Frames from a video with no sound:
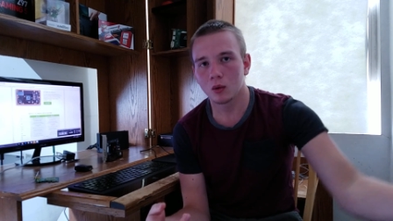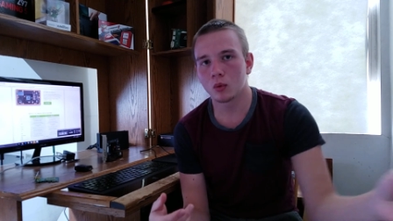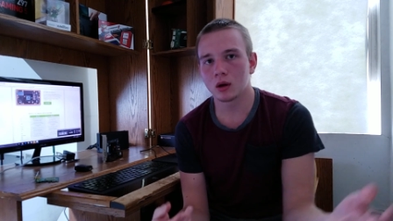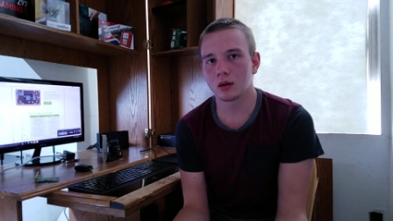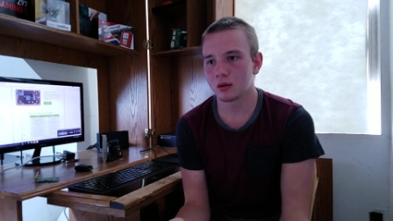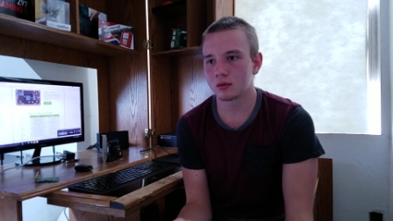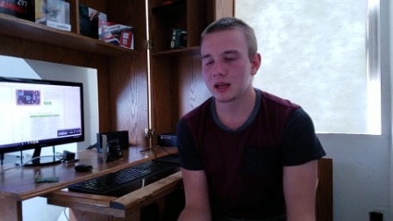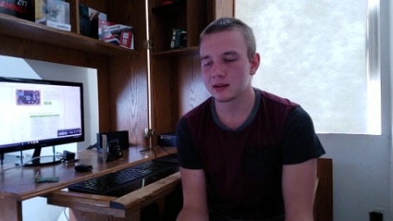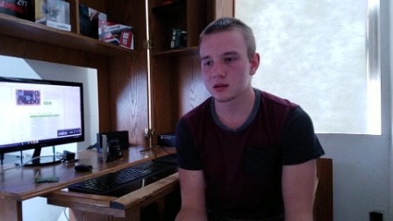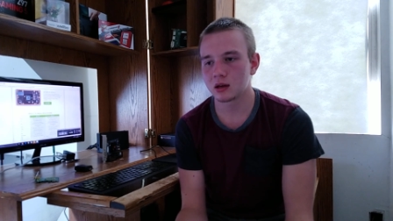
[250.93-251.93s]
well,
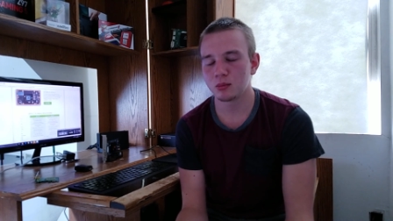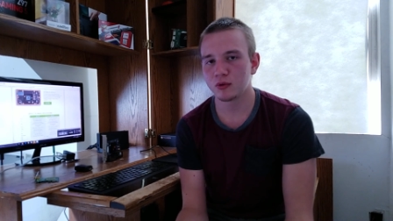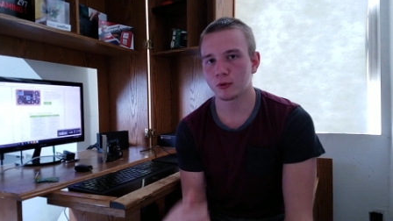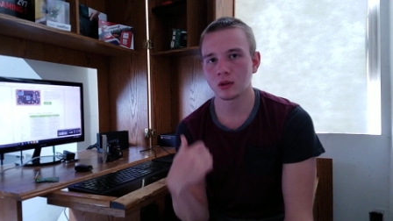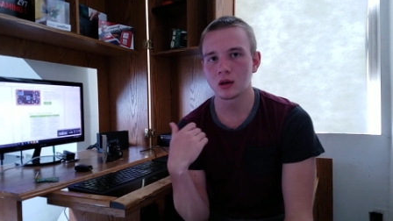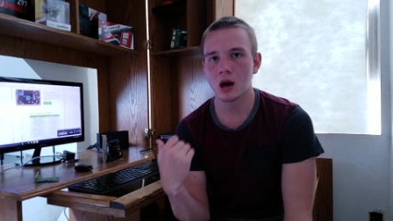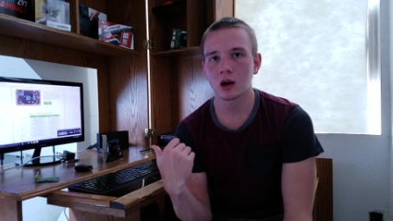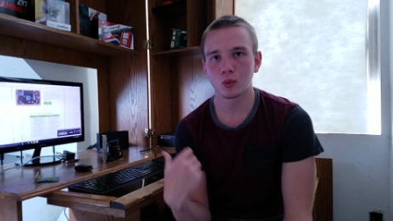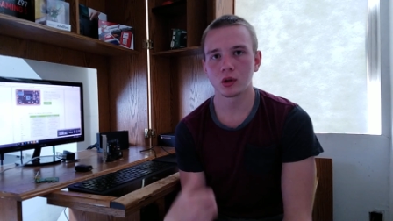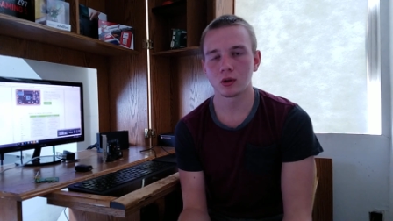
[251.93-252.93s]
that's going to be for the
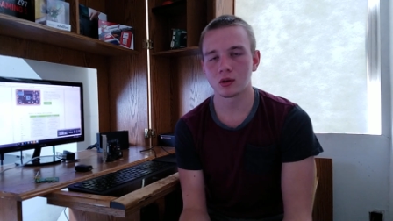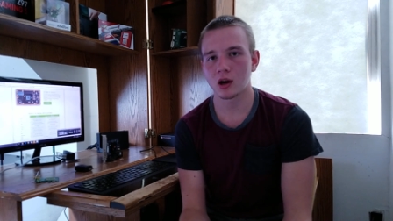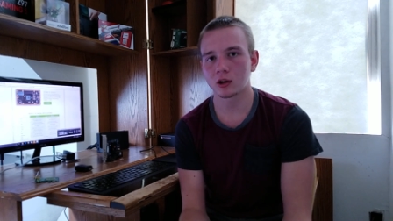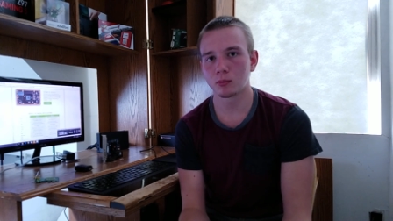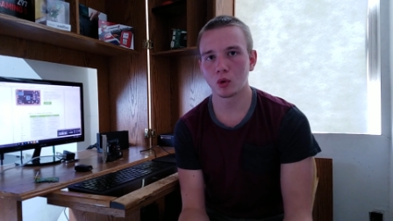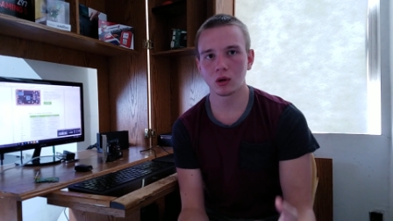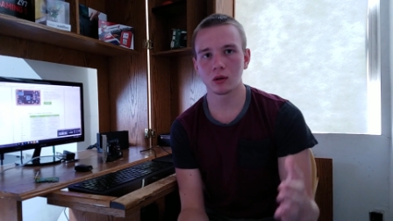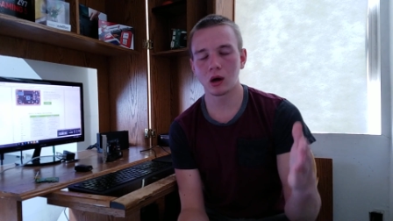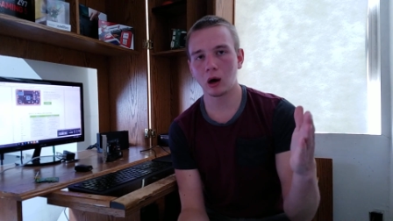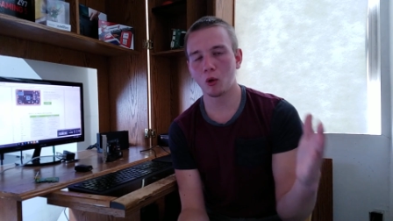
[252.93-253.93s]
dock. When you're in dock mode, it
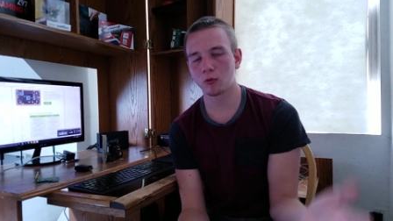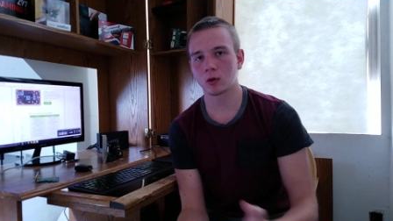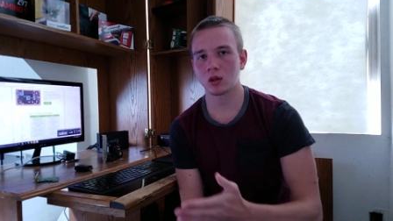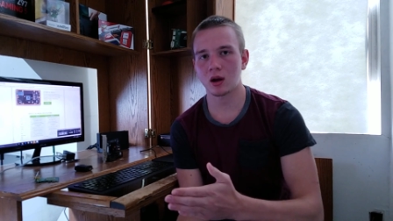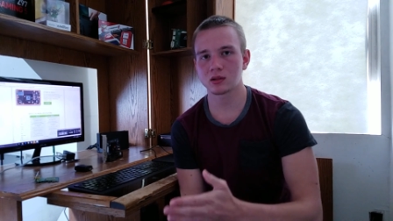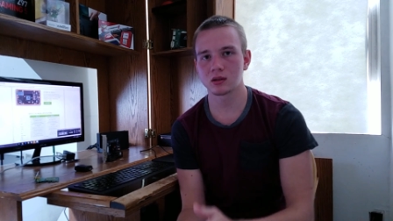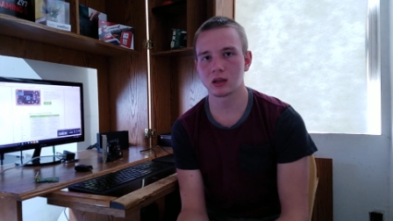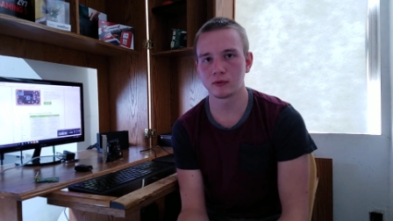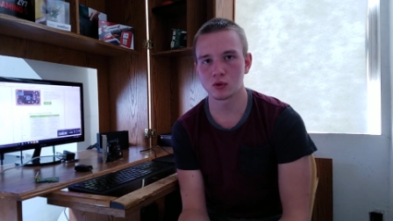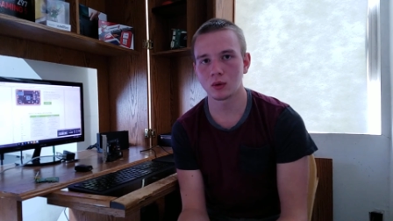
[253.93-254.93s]
uh, overclocks
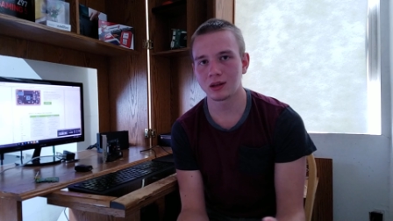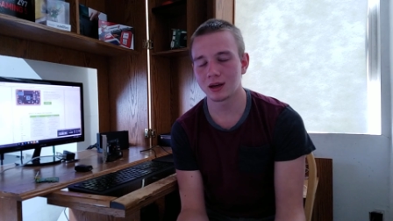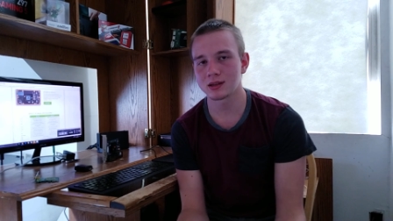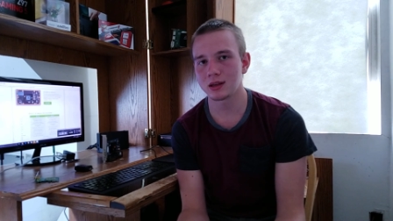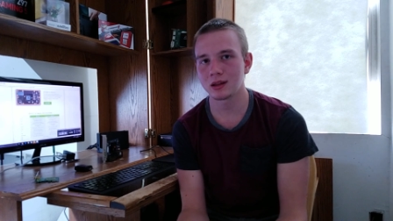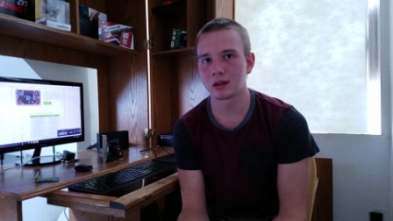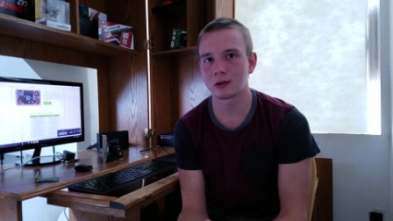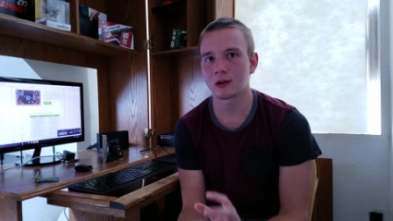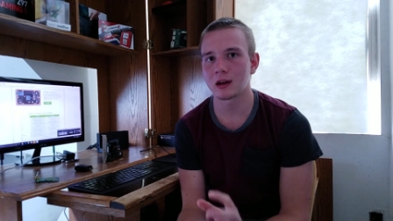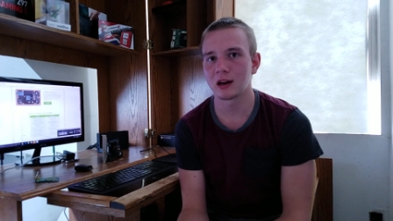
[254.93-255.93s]
itself, so it does need the
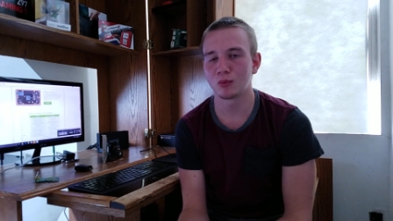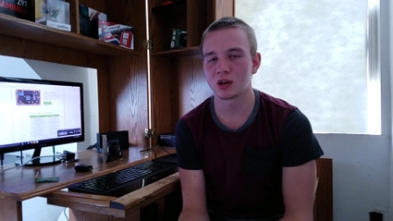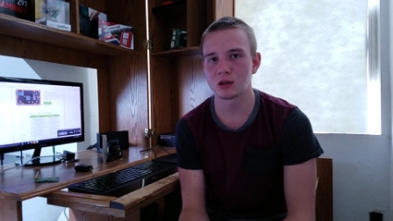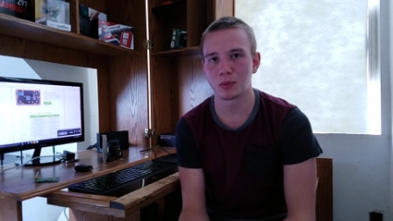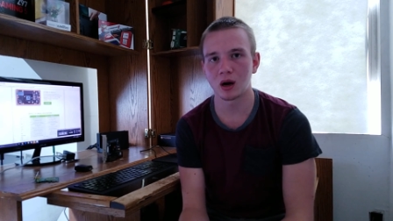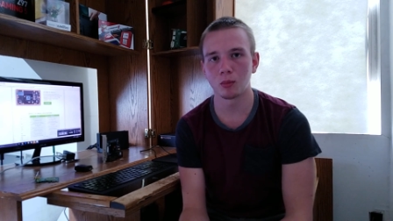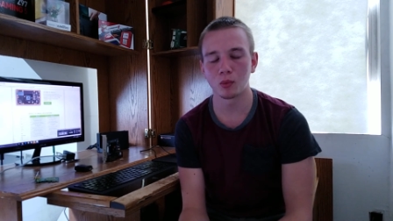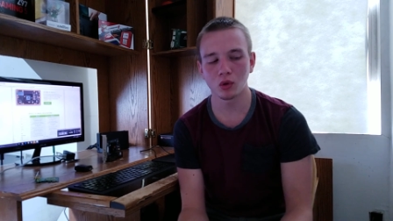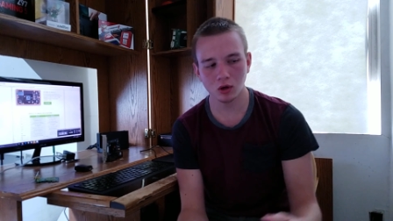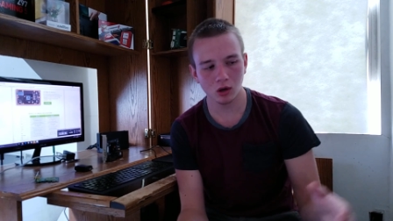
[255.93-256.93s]
thirty-nine watts of power.
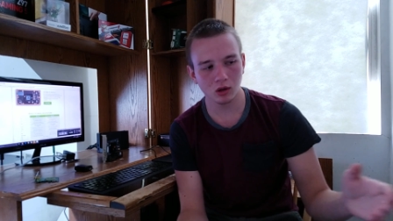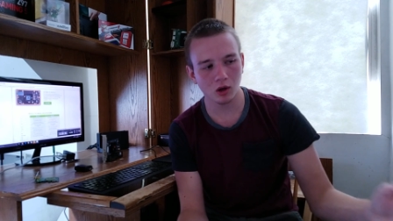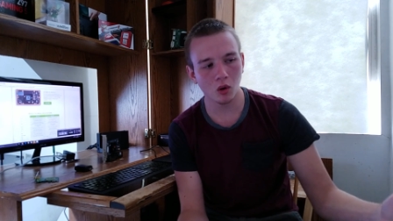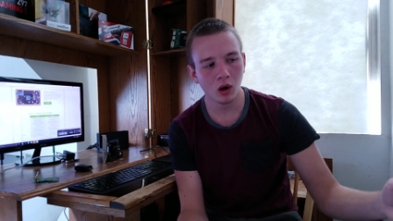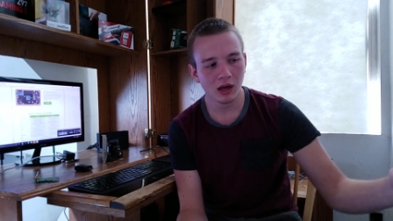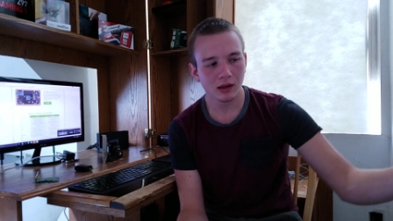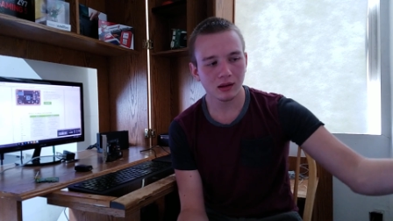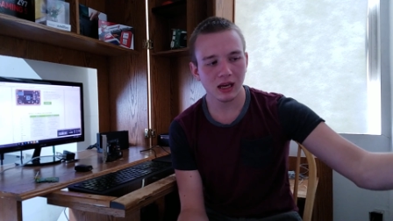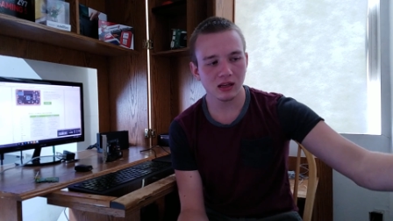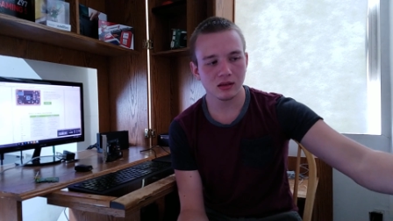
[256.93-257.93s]
But when you're on the go,
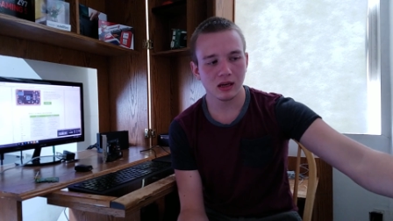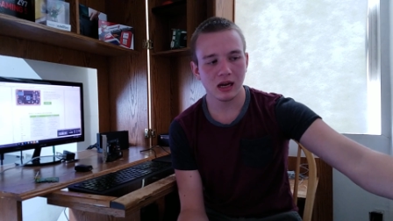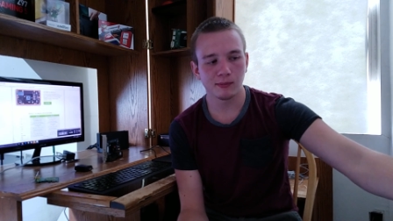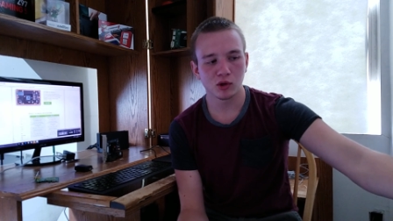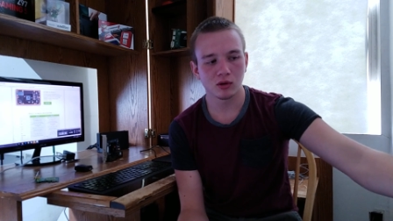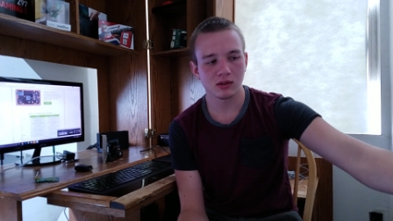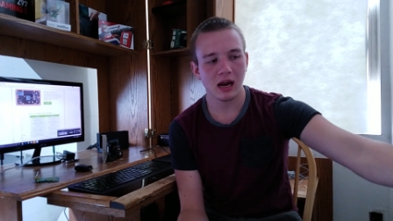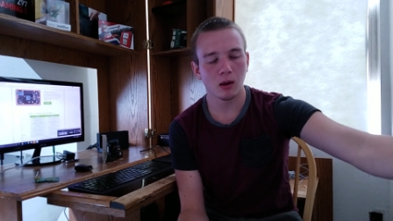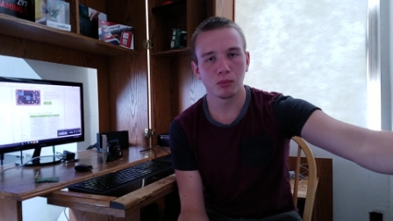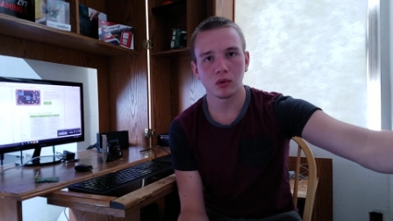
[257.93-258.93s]
the A C adapter is
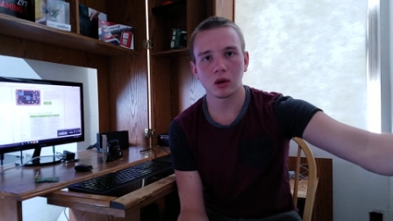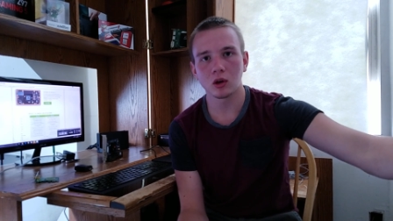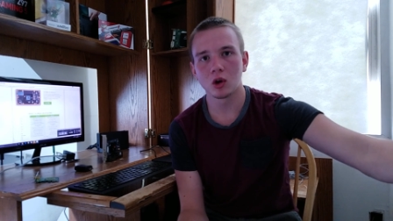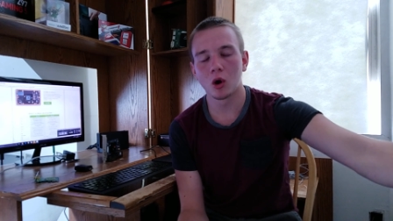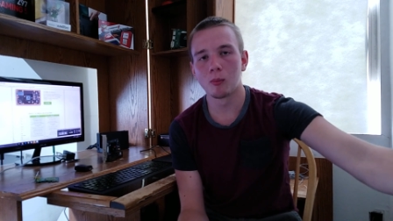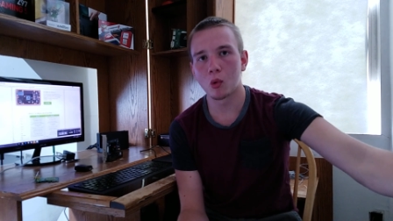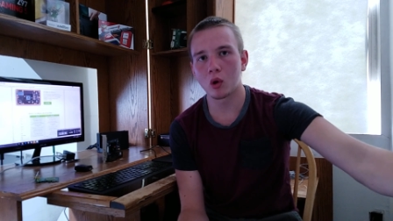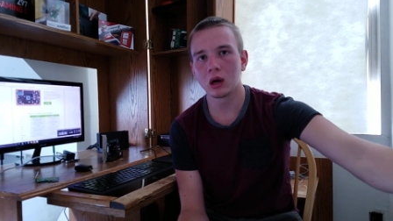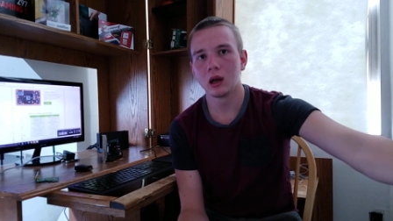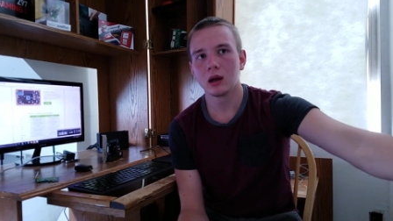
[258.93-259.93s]
outputting no
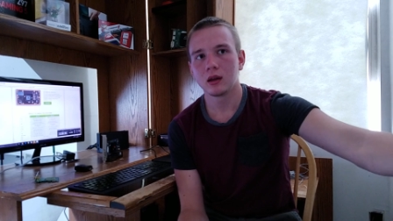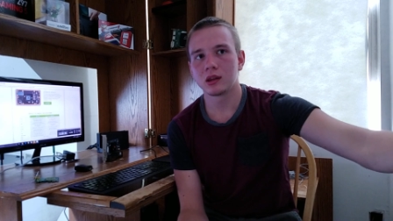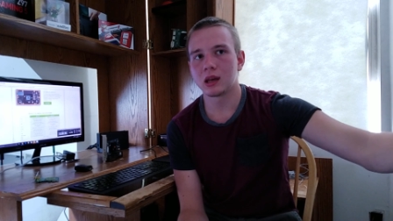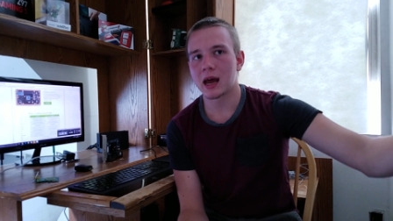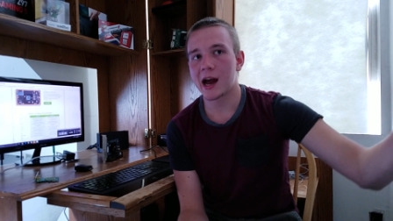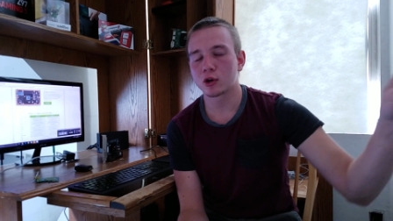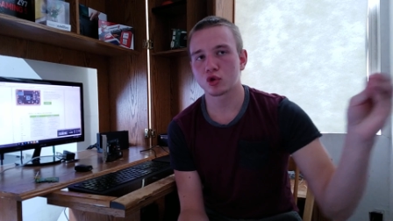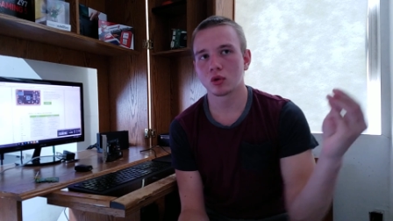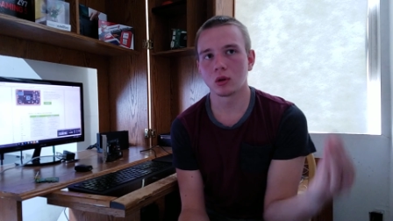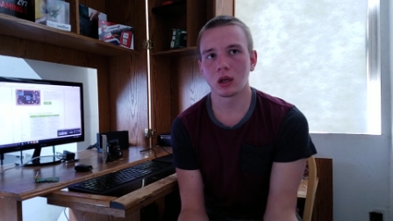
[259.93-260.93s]
more than
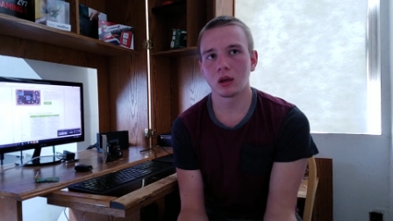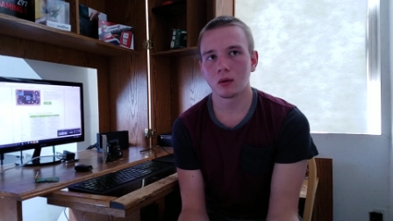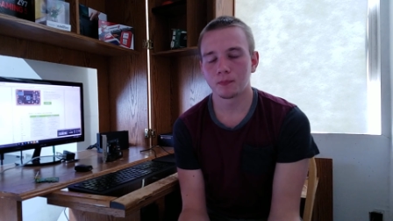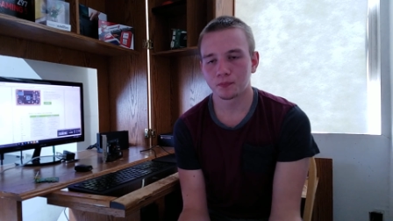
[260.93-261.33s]
actually